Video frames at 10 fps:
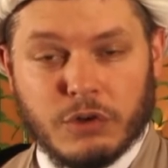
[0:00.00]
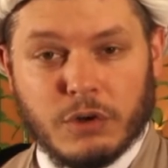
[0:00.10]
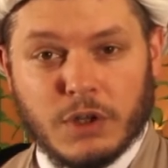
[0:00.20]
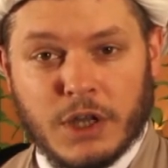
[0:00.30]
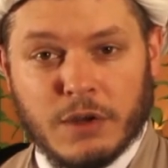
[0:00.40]
in
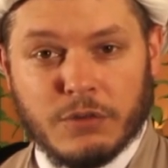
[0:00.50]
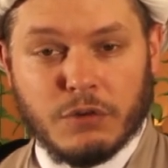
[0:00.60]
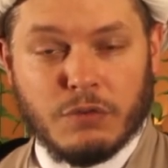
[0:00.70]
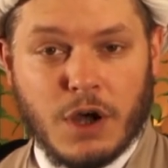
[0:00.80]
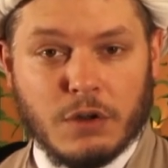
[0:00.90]
our lives to
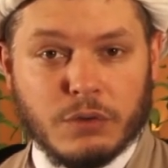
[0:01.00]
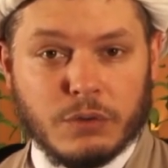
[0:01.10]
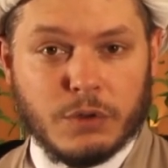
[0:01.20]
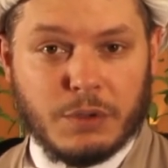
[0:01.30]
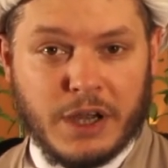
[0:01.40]

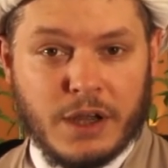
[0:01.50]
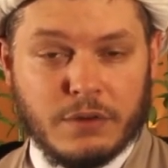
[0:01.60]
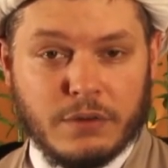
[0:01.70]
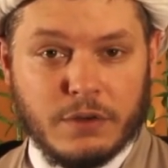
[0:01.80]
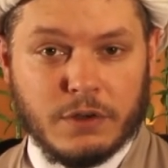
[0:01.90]
follow the
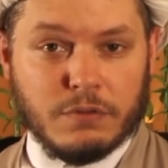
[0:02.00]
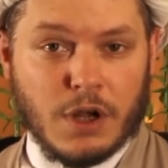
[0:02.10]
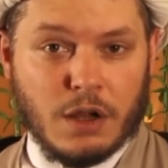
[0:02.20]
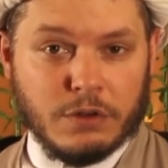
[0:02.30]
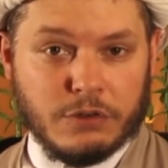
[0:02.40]
path of
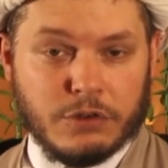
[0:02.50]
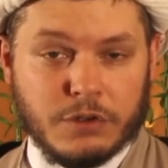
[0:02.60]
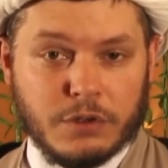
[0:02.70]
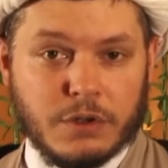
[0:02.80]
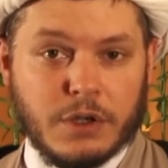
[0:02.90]
knowledge
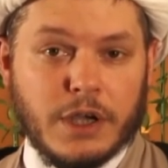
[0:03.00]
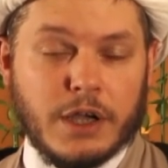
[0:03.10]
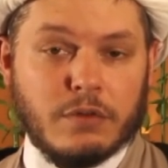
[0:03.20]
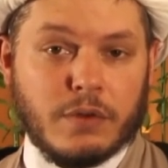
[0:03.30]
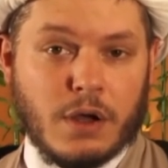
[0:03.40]

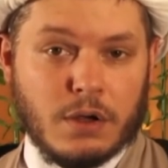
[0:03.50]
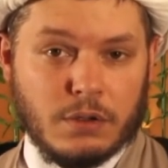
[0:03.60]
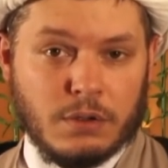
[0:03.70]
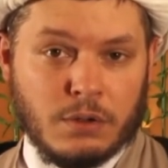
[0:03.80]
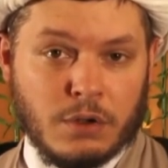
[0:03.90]
and of
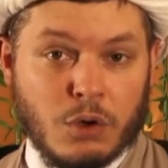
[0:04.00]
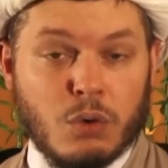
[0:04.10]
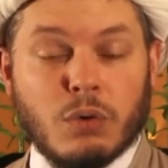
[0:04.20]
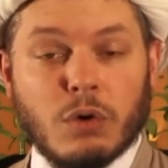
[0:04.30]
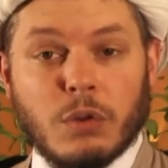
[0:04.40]
akhl
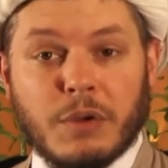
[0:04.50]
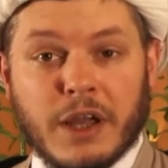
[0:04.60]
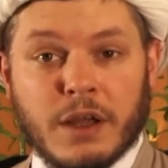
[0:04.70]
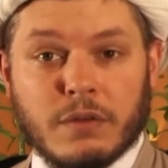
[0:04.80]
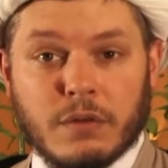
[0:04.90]
or the
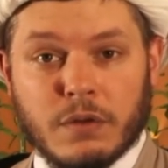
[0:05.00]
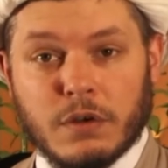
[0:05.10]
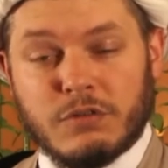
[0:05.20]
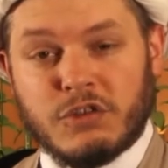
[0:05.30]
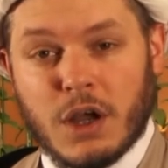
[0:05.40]
path
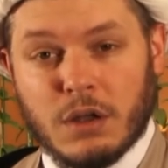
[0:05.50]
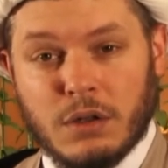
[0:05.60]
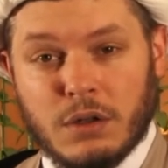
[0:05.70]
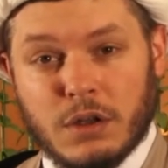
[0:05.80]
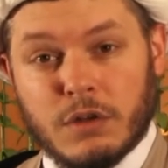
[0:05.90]
of
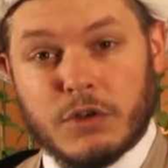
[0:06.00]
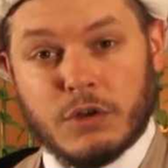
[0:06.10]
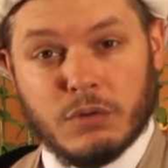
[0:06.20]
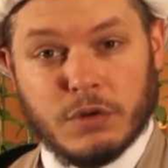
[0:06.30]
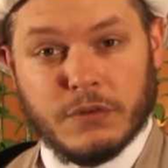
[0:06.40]
jahl and of
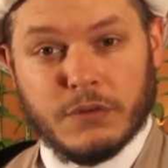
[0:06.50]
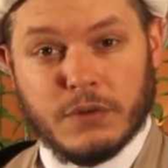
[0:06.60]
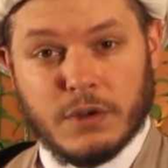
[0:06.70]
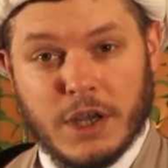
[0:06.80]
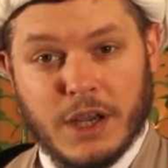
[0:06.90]
ignorance,
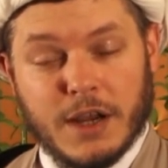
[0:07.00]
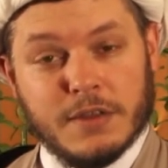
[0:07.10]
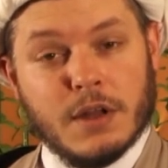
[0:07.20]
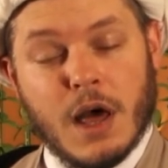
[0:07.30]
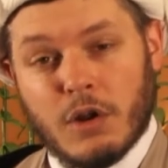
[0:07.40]
and
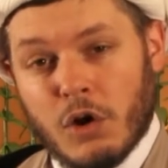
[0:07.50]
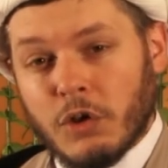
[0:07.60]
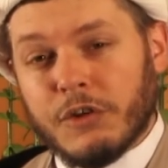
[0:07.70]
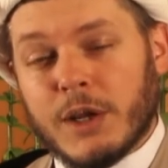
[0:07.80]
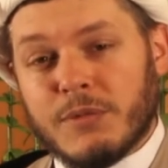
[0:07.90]
that not
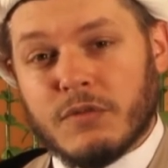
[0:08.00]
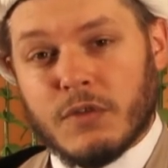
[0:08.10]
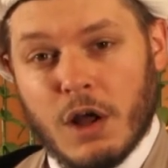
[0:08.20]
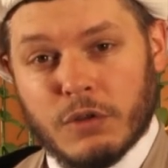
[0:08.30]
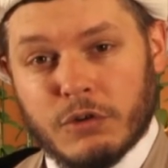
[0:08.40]
all types of
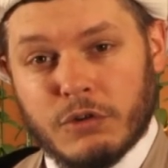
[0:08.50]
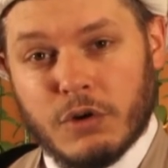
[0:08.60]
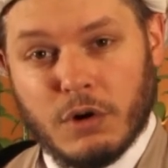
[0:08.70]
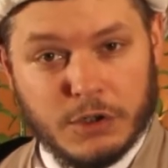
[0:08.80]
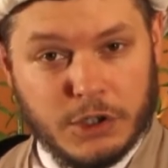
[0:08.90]
knowledge
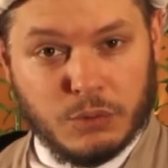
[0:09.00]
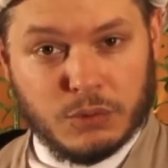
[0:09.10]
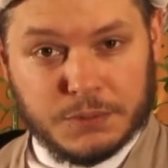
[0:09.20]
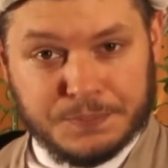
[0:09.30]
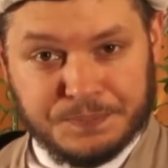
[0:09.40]
are equal.